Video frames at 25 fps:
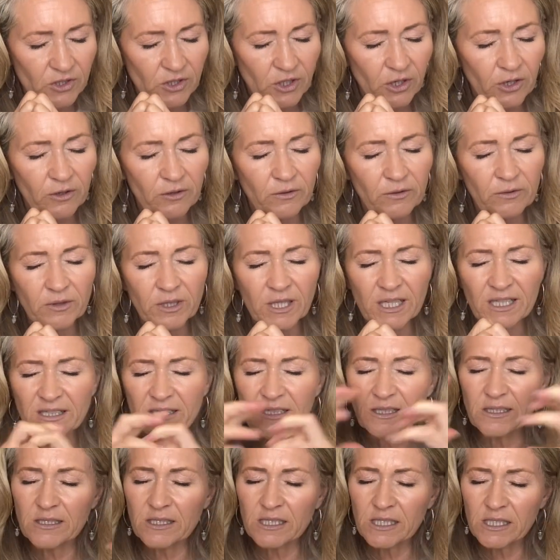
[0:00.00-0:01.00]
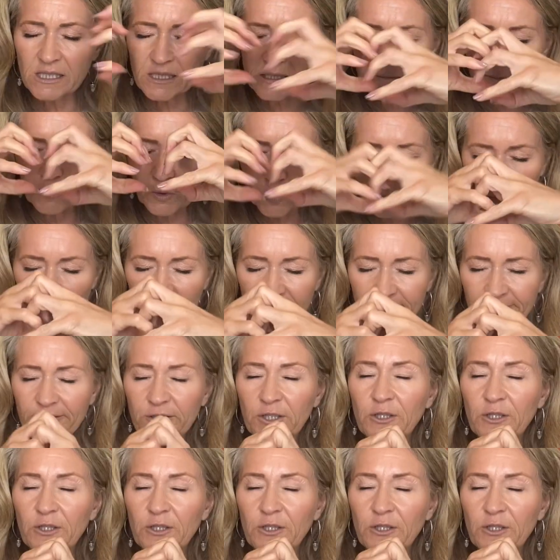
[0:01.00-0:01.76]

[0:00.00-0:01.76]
so this is smaller for